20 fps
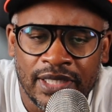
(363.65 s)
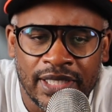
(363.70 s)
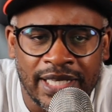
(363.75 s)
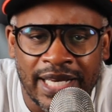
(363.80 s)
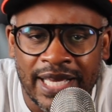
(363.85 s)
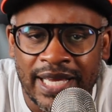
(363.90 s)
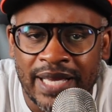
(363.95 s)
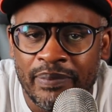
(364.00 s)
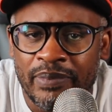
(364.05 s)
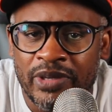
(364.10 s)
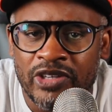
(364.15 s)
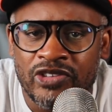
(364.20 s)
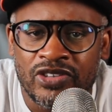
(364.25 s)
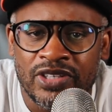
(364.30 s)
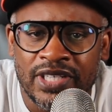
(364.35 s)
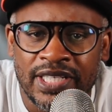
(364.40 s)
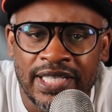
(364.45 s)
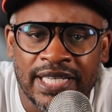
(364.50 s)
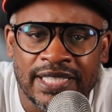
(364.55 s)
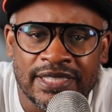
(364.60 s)
and like I
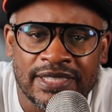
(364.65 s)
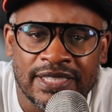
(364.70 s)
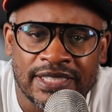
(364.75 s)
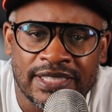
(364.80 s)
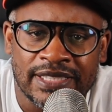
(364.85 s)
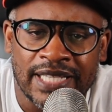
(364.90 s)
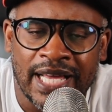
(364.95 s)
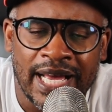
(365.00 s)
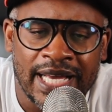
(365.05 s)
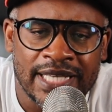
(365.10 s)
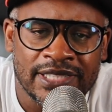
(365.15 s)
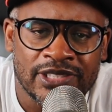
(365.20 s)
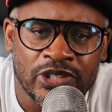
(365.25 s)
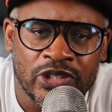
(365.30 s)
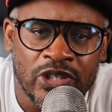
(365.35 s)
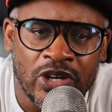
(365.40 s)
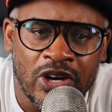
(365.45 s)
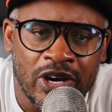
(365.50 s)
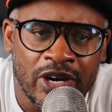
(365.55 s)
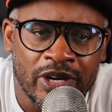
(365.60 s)
mentioned, he has the size to
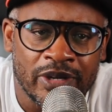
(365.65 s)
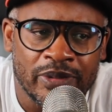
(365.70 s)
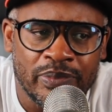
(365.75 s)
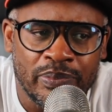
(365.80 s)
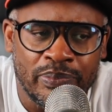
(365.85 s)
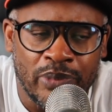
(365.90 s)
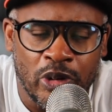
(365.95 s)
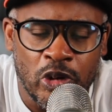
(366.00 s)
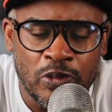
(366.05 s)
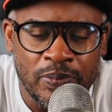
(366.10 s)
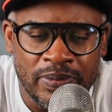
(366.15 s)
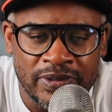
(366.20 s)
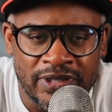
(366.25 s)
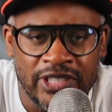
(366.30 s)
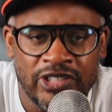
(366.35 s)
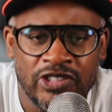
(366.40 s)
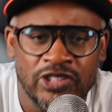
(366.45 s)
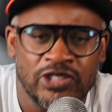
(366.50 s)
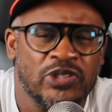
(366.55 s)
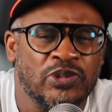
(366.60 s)
guard both
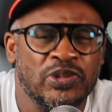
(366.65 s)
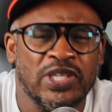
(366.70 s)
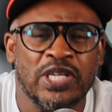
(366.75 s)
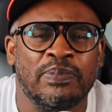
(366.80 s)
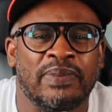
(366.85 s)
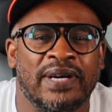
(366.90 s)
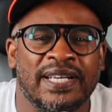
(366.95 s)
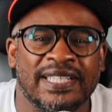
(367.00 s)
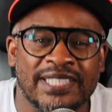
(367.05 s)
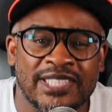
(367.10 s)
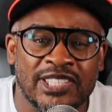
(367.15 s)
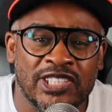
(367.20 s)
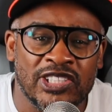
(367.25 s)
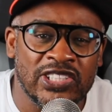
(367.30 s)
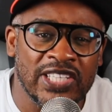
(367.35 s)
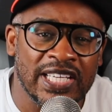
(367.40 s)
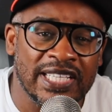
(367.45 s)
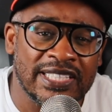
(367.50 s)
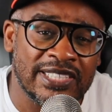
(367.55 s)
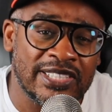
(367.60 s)
positions. So think about it,
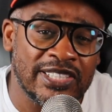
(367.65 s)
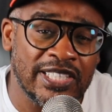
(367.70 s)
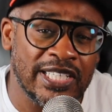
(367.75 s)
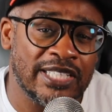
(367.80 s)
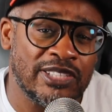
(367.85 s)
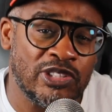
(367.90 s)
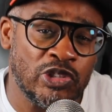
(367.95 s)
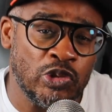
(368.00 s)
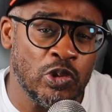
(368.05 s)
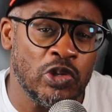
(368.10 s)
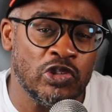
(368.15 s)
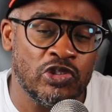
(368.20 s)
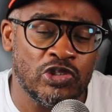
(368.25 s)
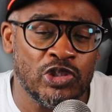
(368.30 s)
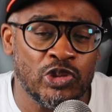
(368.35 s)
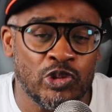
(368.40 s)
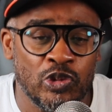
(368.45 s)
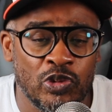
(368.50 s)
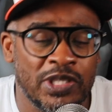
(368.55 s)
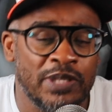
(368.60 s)
6'6",
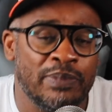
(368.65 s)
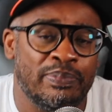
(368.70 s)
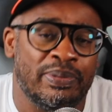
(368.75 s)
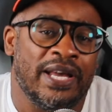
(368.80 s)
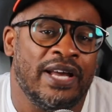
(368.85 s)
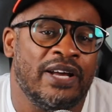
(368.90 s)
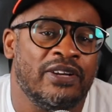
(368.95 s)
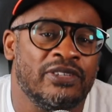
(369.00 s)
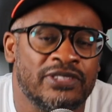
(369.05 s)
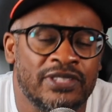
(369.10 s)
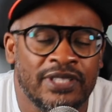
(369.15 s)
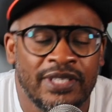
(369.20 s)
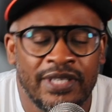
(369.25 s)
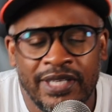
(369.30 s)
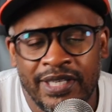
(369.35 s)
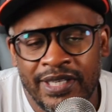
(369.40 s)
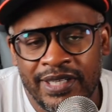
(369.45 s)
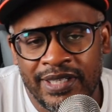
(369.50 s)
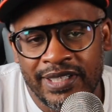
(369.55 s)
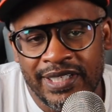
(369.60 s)
220 pounds.
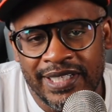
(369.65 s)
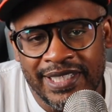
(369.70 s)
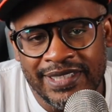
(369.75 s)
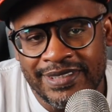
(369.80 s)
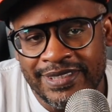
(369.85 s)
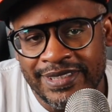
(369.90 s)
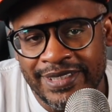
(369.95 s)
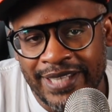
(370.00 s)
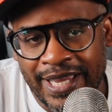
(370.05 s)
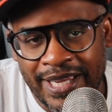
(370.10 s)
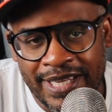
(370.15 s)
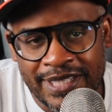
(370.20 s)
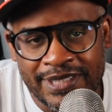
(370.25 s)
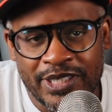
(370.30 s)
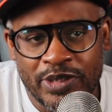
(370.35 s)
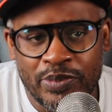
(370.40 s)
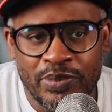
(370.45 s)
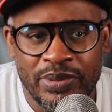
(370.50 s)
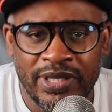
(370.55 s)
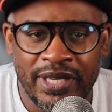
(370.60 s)
In today's
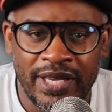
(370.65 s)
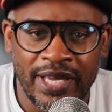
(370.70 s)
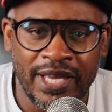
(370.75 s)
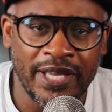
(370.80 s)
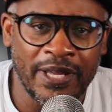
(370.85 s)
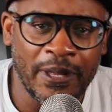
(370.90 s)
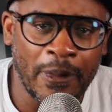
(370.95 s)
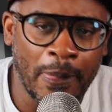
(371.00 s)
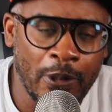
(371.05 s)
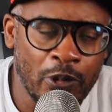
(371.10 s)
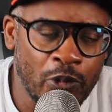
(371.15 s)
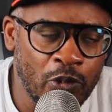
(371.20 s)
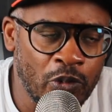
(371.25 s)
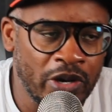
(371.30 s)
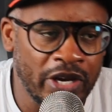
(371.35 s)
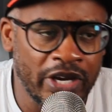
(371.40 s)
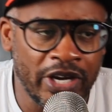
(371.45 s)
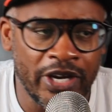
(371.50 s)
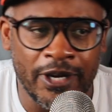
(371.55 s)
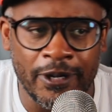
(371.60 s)
NBA,
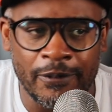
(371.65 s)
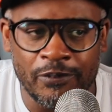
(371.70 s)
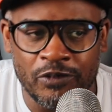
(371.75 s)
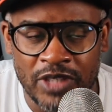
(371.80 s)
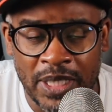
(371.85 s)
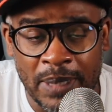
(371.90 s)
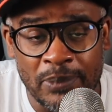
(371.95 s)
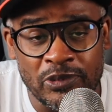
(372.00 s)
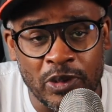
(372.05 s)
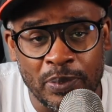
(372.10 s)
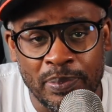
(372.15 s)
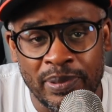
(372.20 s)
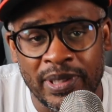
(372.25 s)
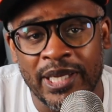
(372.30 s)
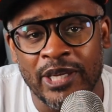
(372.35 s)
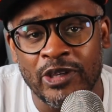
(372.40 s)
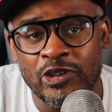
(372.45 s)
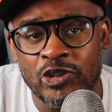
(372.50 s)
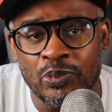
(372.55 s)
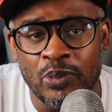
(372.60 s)
where teams are
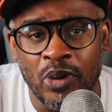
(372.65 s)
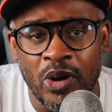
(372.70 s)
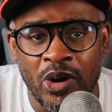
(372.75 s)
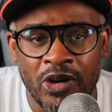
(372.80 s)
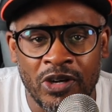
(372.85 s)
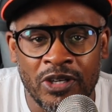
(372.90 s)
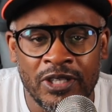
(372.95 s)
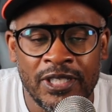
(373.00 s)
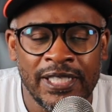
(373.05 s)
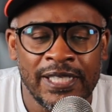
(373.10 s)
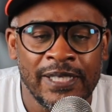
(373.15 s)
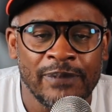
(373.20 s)
playing small,